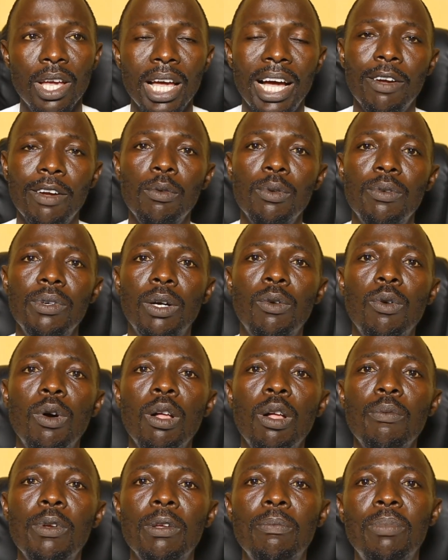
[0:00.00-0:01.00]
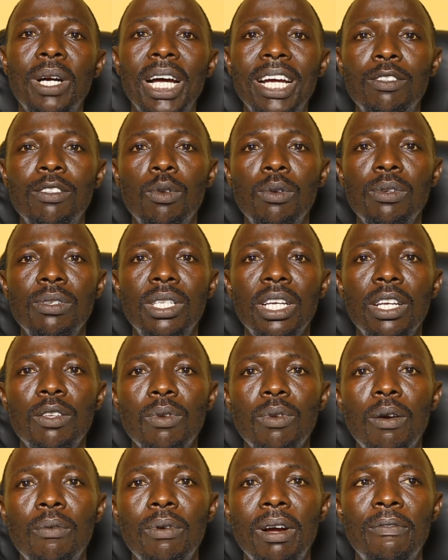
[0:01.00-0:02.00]
I could recall with pride those days
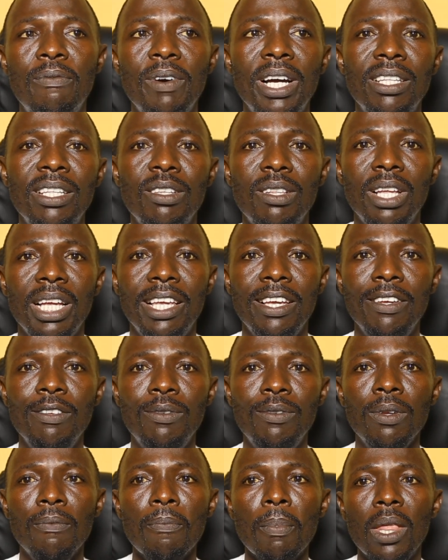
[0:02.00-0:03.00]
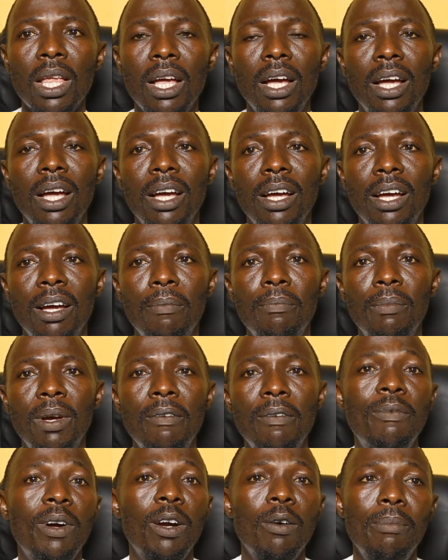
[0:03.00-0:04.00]
when we were fighting against
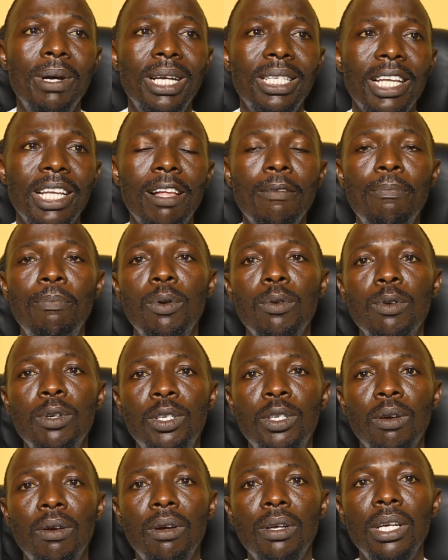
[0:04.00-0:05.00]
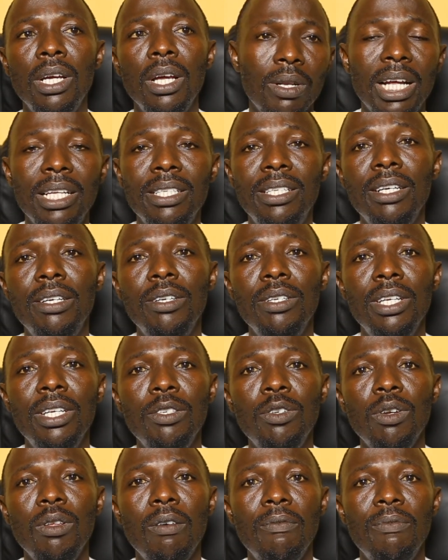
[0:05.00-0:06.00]
environmental pollution and
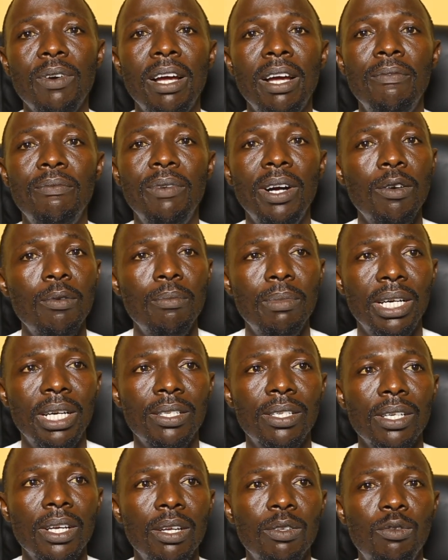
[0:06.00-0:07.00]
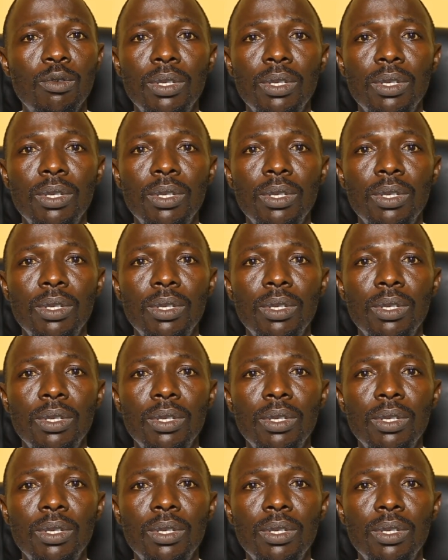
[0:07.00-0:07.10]
degradation of our environment.